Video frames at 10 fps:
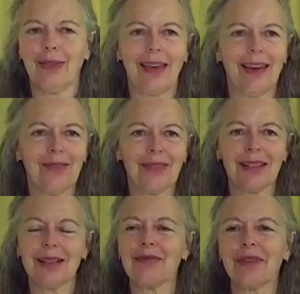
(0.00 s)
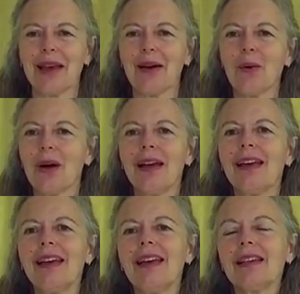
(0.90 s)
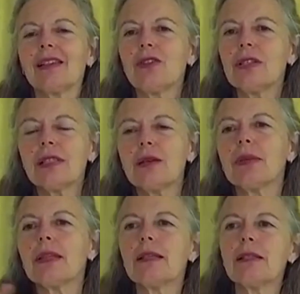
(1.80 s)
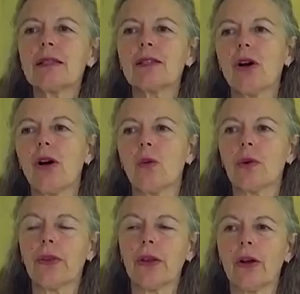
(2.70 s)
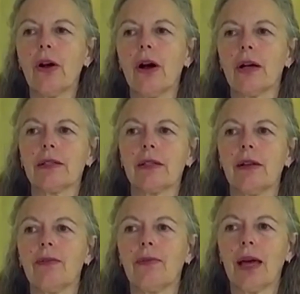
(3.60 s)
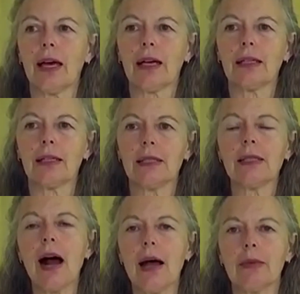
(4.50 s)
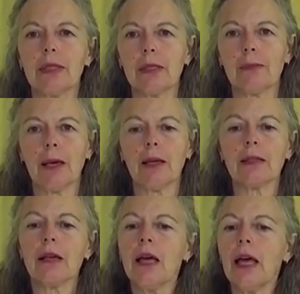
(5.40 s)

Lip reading: They have to live that way. So you see, but this is all within cause and effect and time and space,